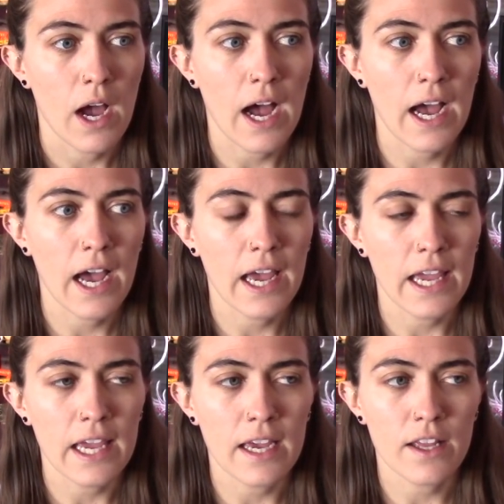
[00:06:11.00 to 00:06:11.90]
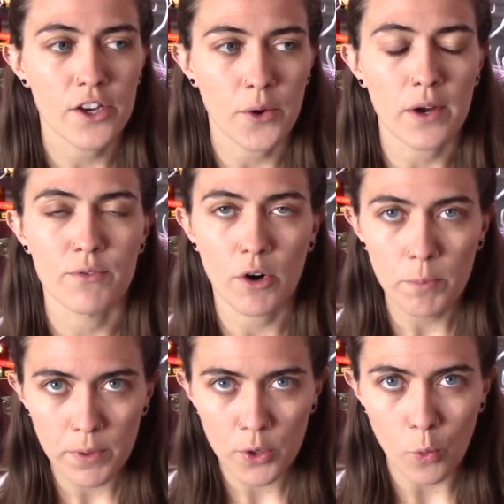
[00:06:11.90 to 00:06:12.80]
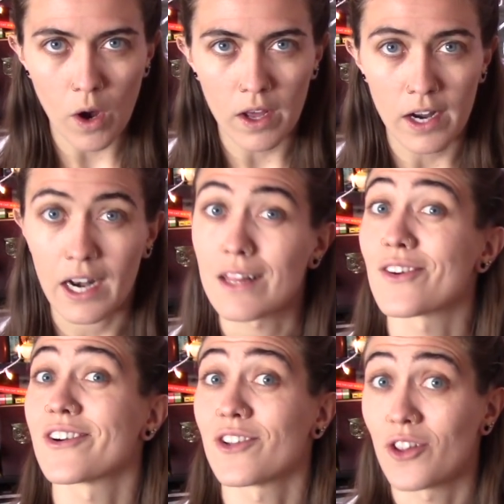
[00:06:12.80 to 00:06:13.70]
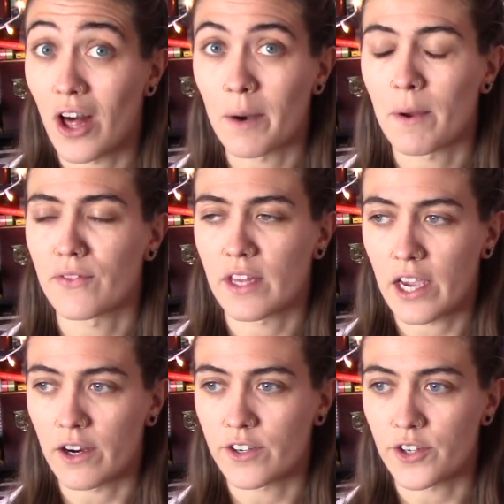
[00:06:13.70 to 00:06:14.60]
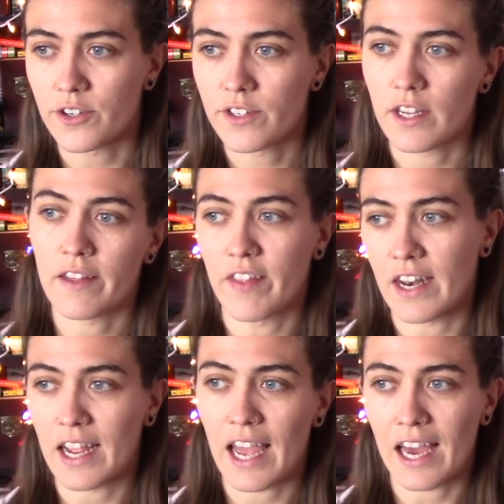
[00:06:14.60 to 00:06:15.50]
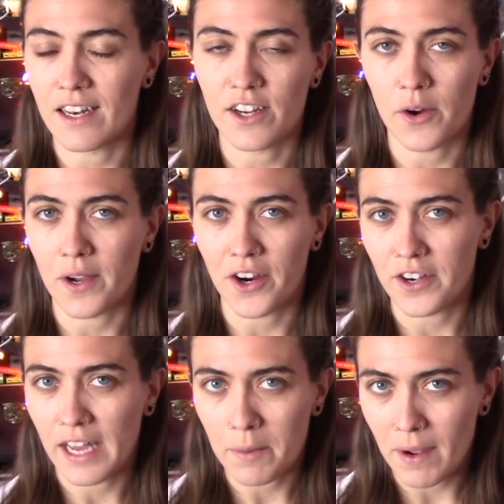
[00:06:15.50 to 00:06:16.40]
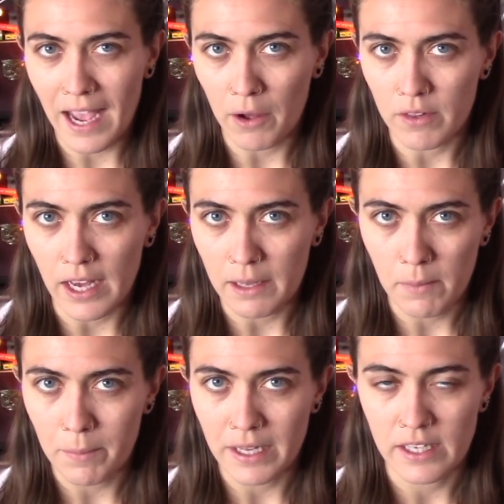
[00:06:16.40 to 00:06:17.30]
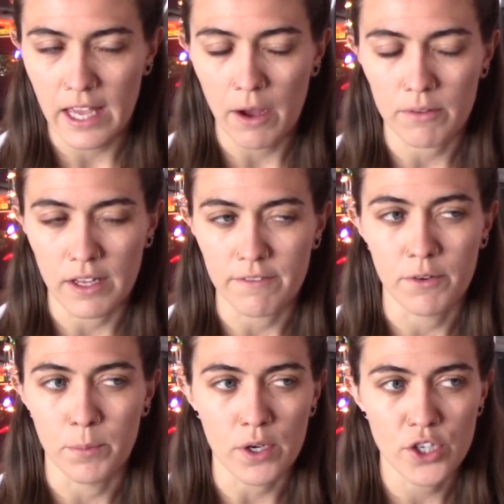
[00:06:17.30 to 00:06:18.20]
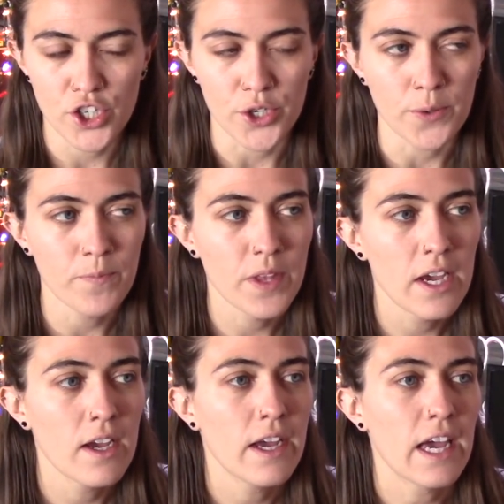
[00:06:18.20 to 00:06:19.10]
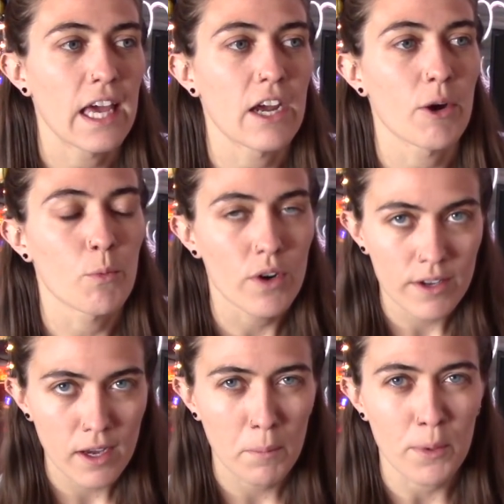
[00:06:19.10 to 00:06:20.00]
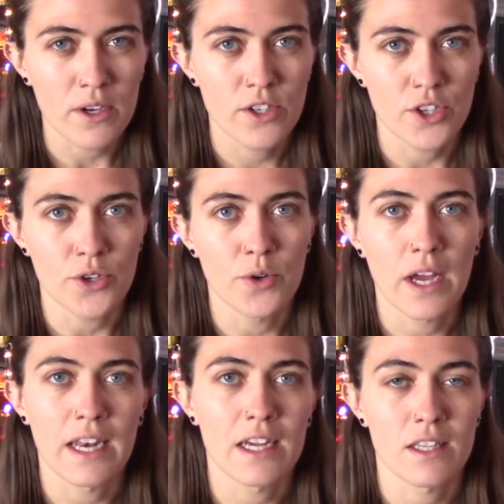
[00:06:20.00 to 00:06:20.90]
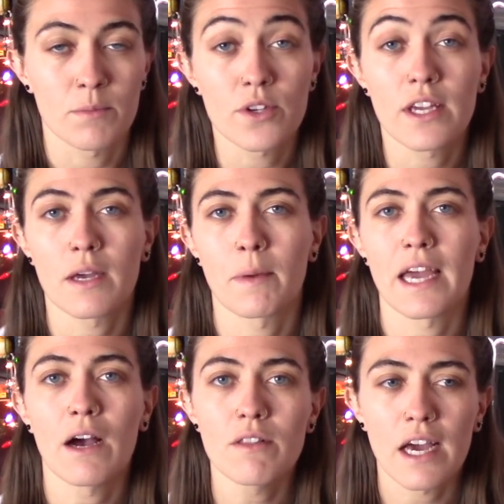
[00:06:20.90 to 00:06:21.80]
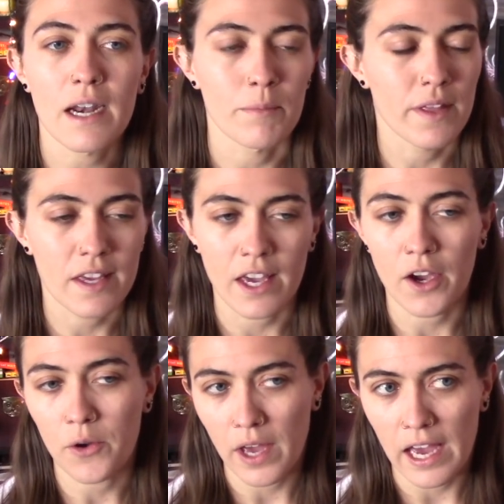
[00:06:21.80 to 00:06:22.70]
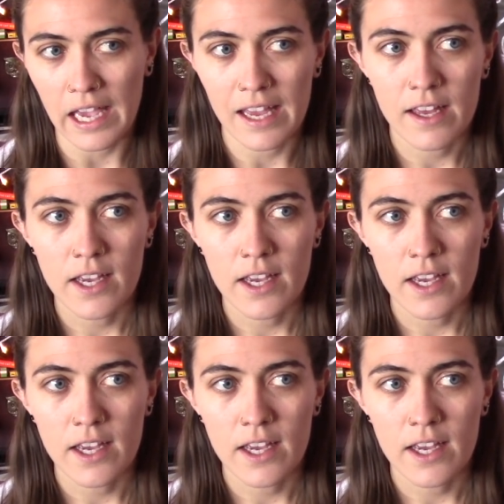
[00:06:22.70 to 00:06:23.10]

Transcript: I wrote book one and I learned a lot about the characters, and then I had, I already had my outline, my basic outline for book two. And now I'm working on book two, and as I'm looking at my outline, I'm thinking, okay,